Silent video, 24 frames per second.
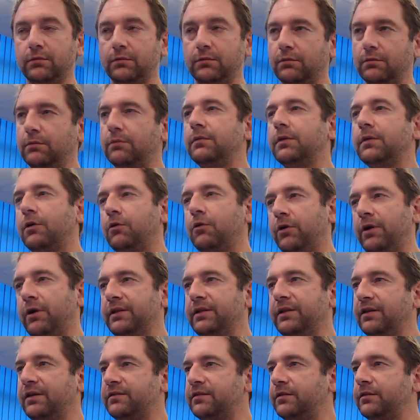The
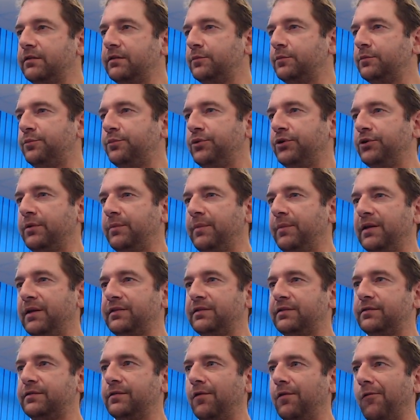correct answer is pretty much
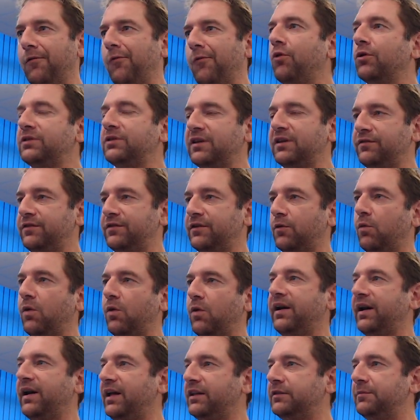whatever
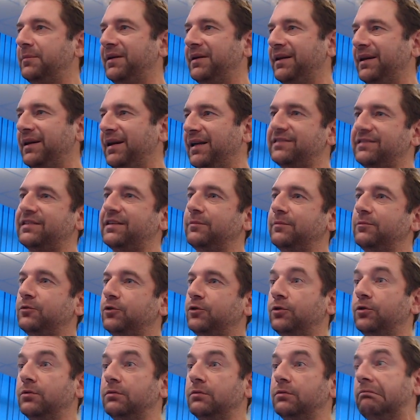one admin lets him to
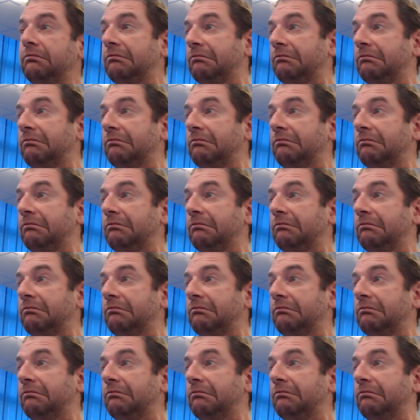do.